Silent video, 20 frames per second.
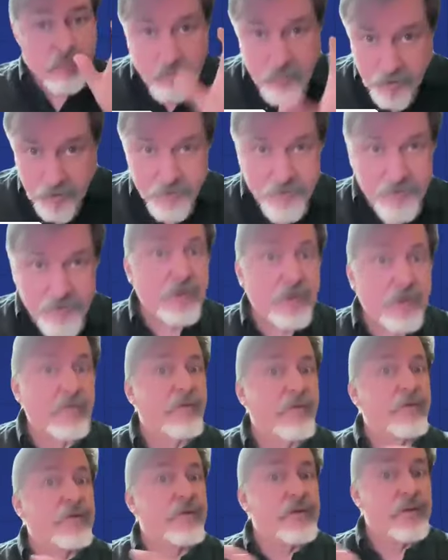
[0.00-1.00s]
build
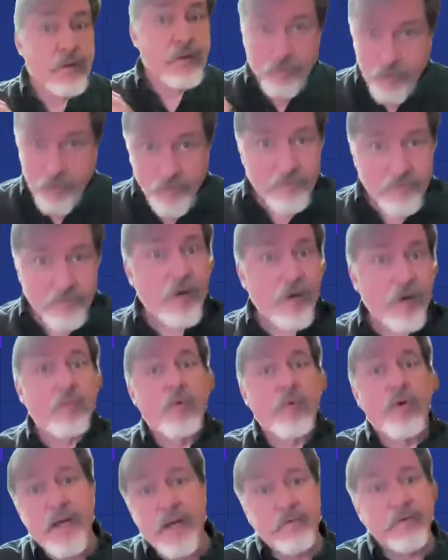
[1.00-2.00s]
servers, your build farm,
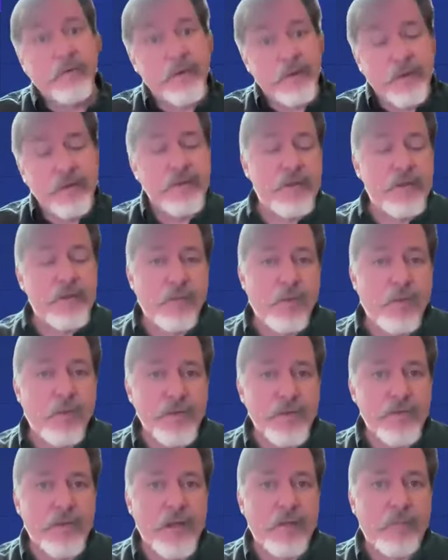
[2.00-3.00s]
whatever it is you want
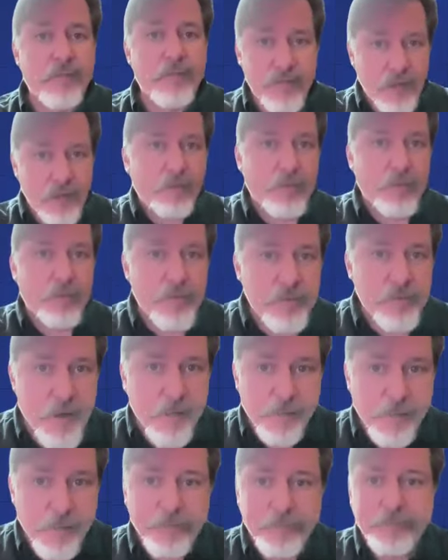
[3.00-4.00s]
to set up as helpers,
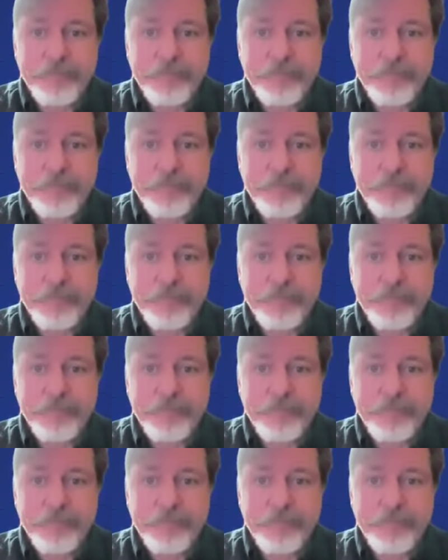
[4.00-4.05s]
right?